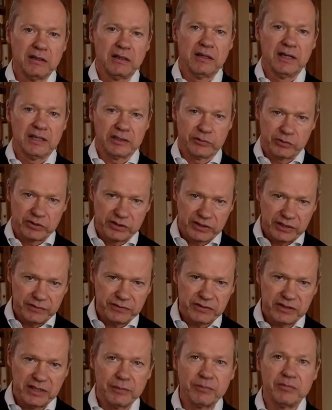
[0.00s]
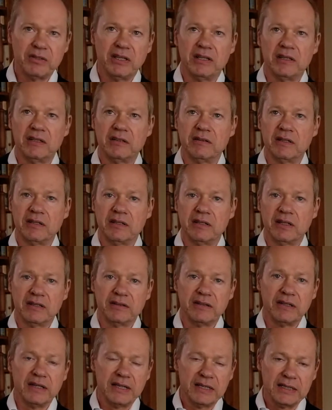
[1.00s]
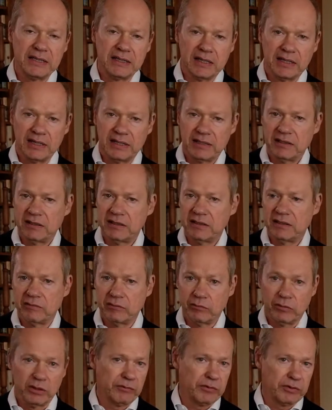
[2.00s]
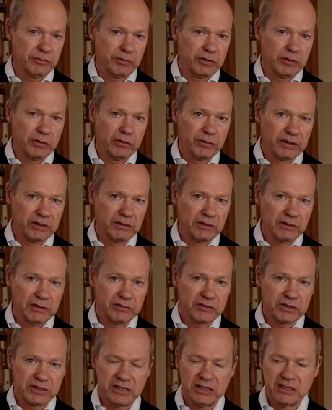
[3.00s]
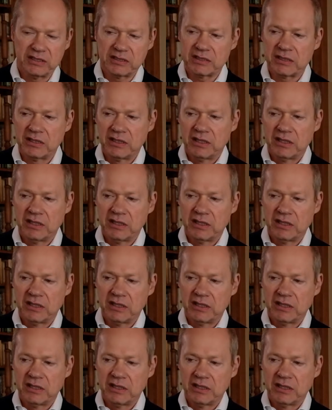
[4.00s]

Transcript: That's where SEAF stepped in 1989, and where we've been going ever since.